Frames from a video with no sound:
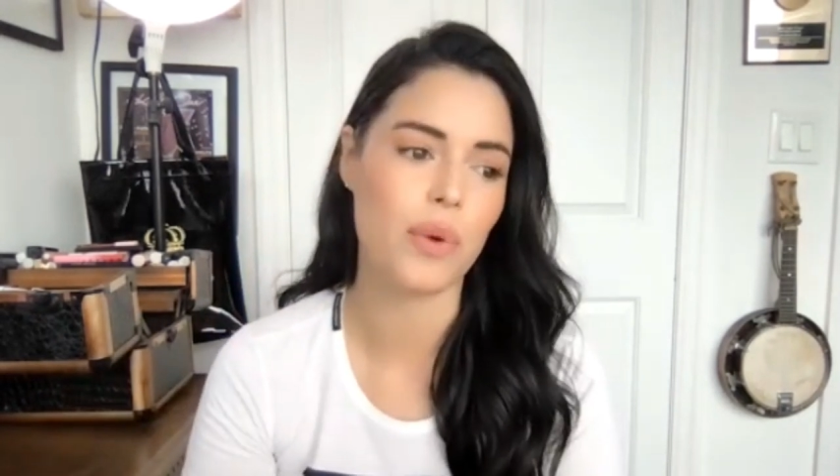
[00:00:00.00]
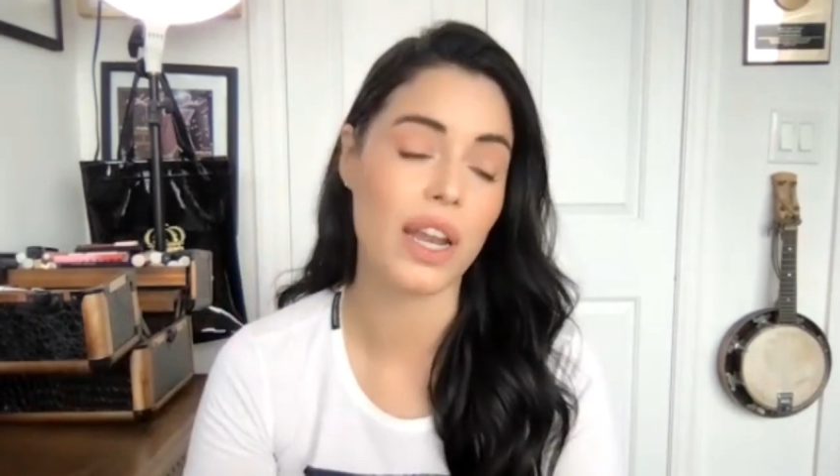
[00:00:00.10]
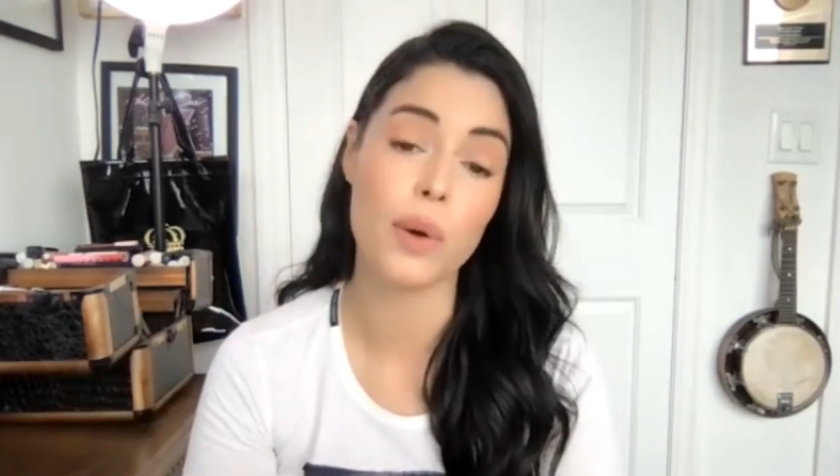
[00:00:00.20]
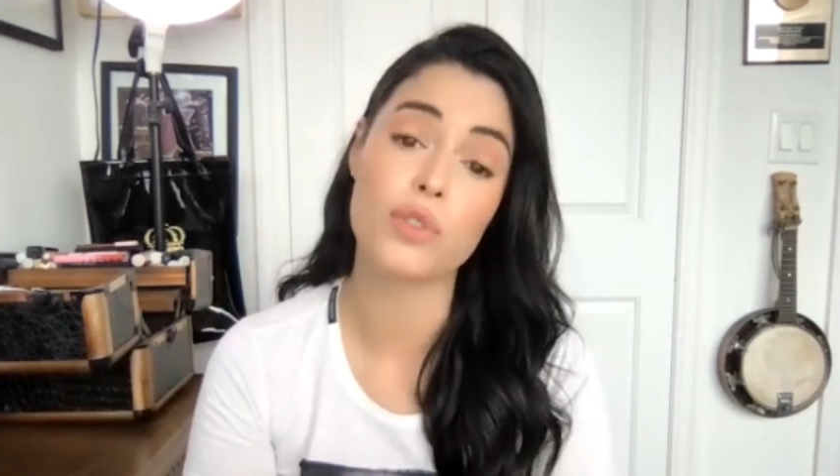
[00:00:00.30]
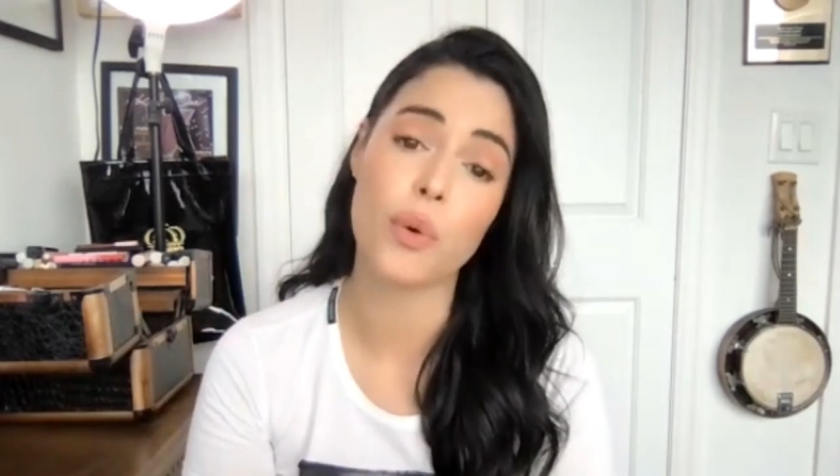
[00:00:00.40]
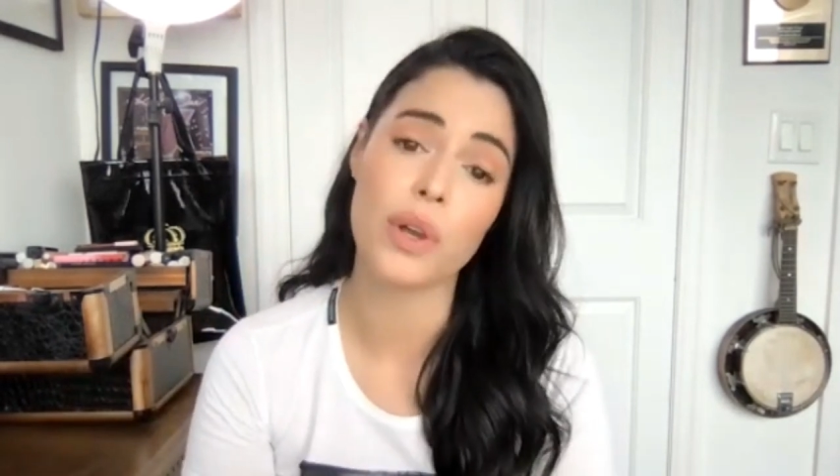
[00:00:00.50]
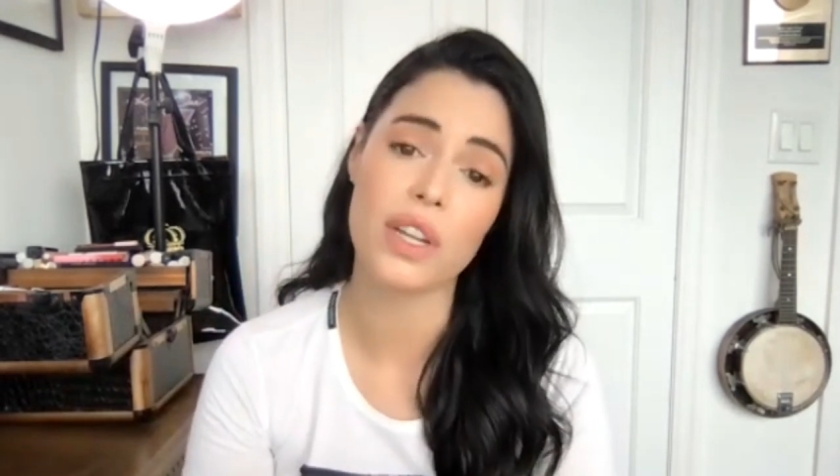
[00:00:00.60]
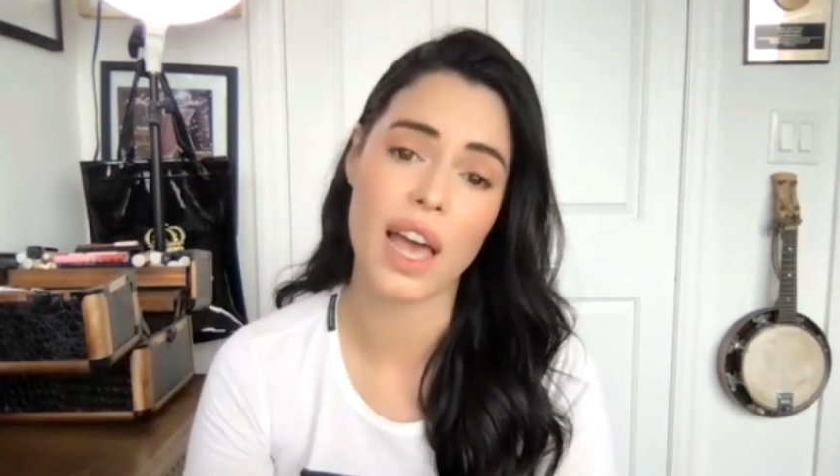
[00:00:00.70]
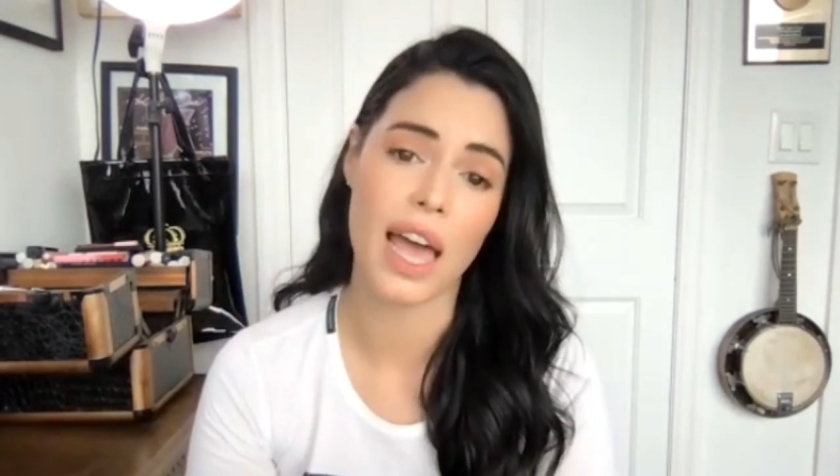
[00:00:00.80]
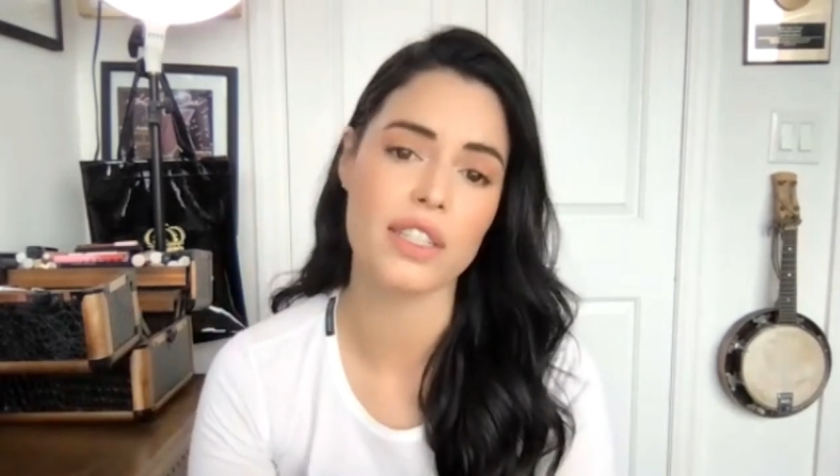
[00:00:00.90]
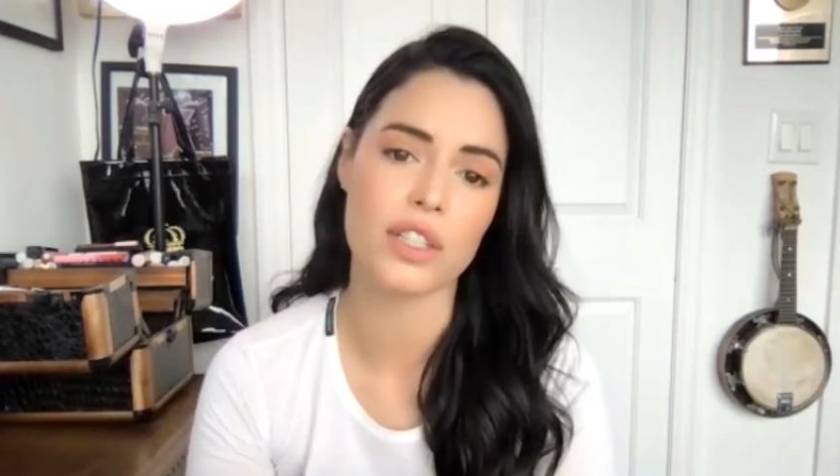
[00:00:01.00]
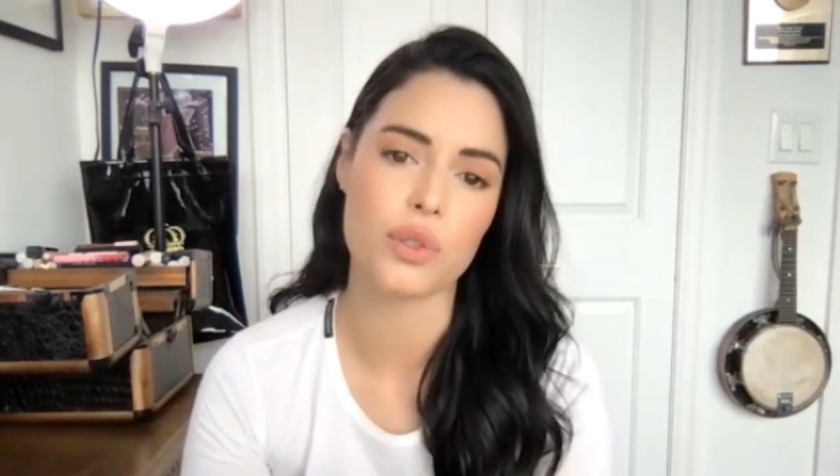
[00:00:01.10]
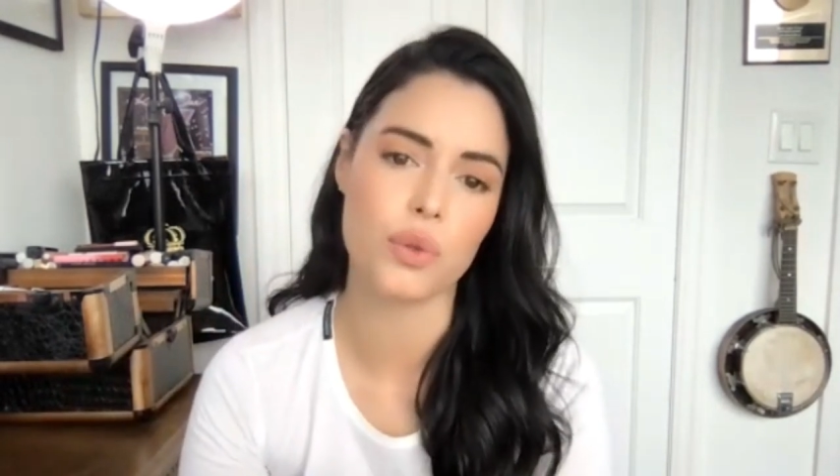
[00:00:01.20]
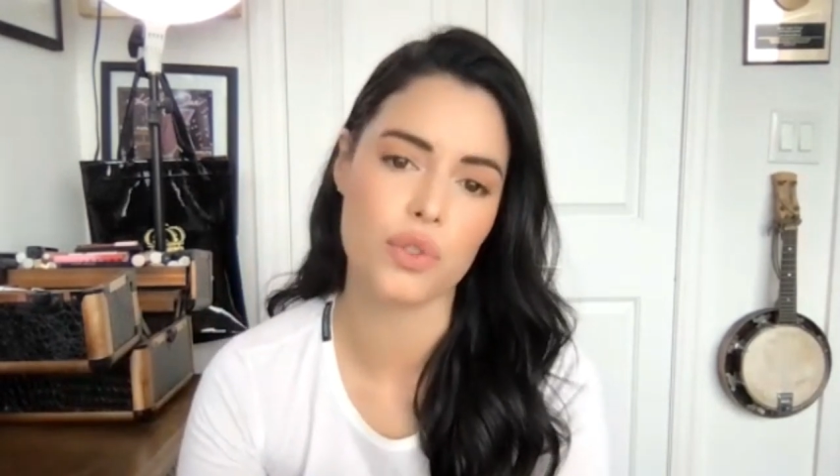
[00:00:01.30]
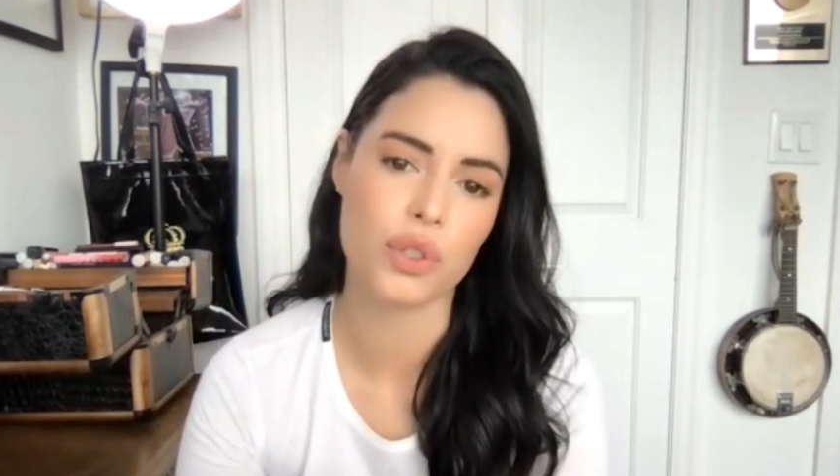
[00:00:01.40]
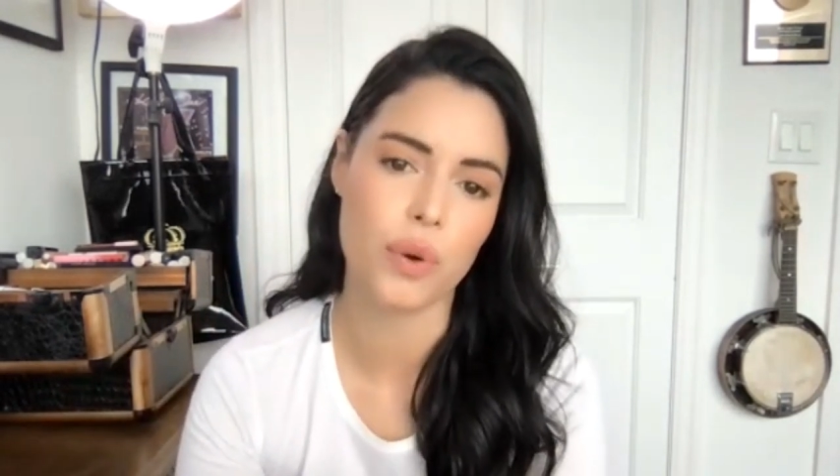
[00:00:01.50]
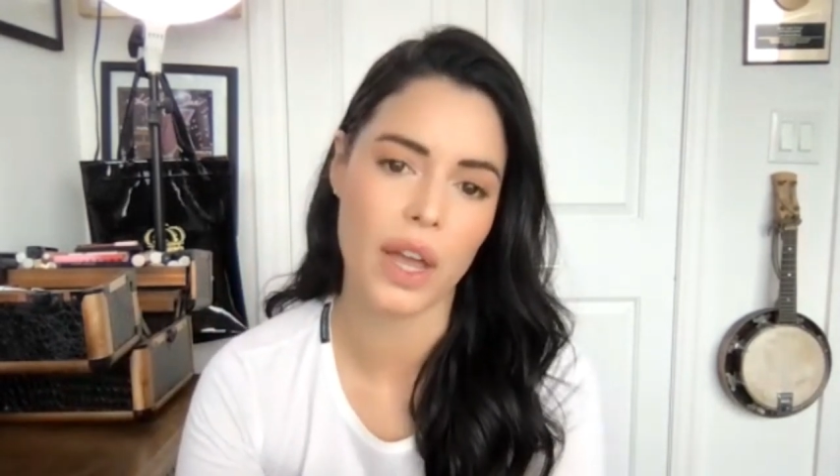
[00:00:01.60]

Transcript: and I was going to acting school too.